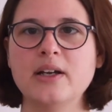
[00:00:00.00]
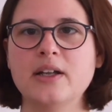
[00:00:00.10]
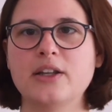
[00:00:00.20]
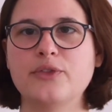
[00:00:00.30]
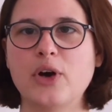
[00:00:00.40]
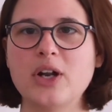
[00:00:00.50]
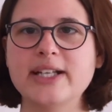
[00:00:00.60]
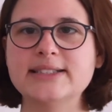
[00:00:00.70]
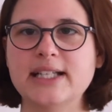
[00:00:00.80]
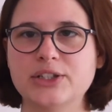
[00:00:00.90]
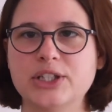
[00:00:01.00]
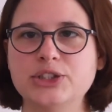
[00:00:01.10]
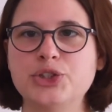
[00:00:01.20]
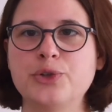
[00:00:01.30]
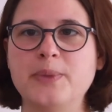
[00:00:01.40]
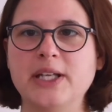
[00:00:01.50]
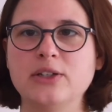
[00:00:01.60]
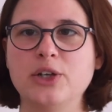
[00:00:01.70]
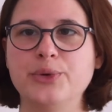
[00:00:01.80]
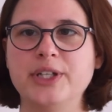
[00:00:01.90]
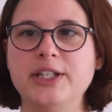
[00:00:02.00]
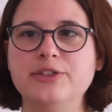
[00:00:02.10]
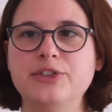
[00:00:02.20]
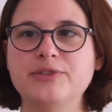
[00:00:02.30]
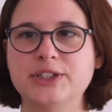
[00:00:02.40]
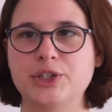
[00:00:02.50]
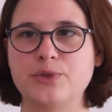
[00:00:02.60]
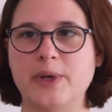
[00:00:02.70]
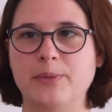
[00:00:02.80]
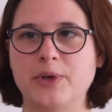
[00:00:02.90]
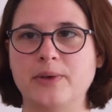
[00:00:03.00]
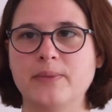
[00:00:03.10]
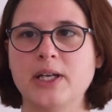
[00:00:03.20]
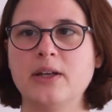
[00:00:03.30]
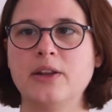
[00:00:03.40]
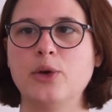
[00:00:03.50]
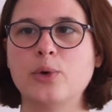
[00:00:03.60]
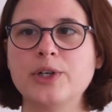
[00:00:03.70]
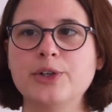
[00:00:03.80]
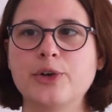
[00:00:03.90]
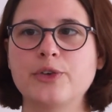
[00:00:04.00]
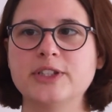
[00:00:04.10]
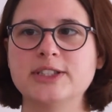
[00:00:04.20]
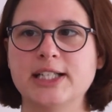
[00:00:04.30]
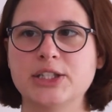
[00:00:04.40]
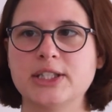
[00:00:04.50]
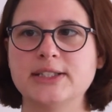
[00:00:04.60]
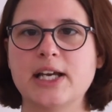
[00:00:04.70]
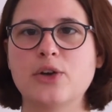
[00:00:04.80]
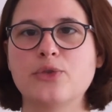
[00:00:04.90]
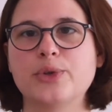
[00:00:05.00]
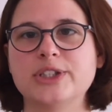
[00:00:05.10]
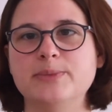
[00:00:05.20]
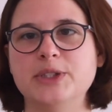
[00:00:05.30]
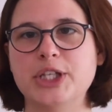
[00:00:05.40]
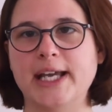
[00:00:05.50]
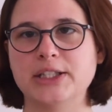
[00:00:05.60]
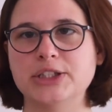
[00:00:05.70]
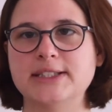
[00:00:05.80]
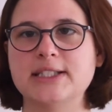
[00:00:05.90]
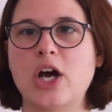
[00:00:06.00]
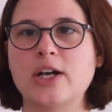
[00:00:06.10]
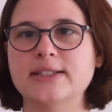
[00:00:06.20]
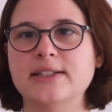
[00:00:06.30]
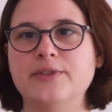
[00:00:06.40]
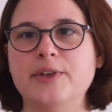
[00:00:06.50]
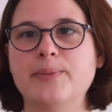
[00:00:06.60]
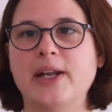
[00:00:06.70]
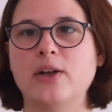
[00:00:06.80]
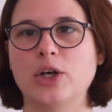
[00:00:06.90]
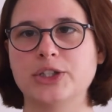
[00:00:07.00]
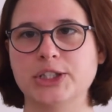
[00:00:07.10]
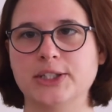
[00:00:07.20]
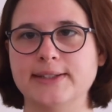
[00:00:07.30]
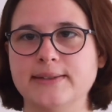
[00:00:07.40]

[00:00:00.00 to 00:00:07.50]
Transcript: The following sections should be included in your research paper. The order of the sections can of course be changed as long as they remain logical.